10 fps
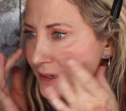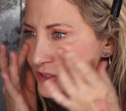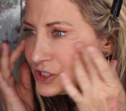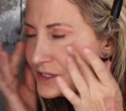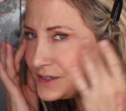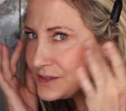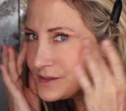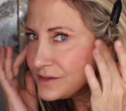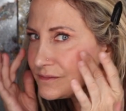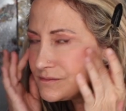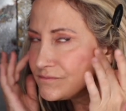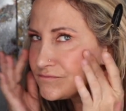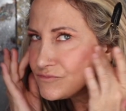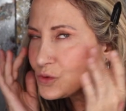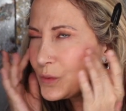she's
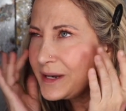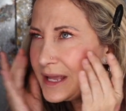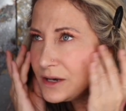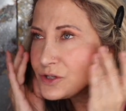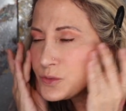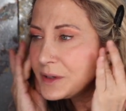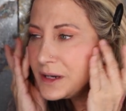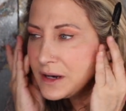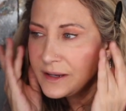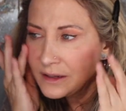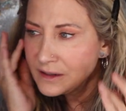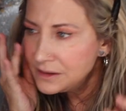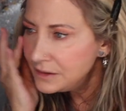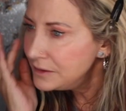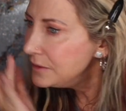28 or 29.
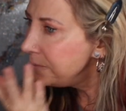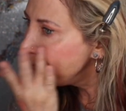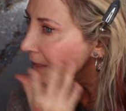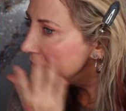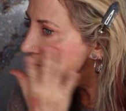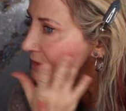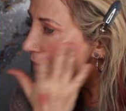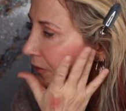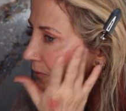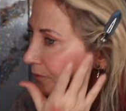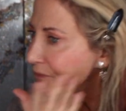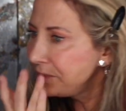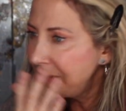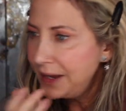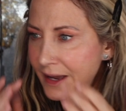So
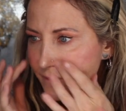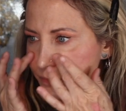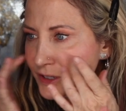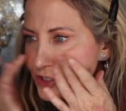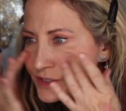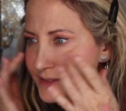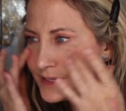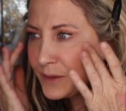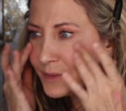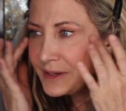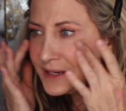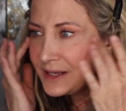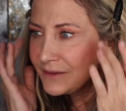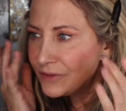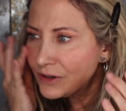I have blushes that I wanted to
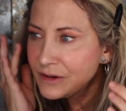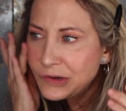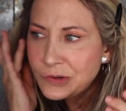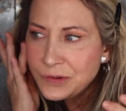give her.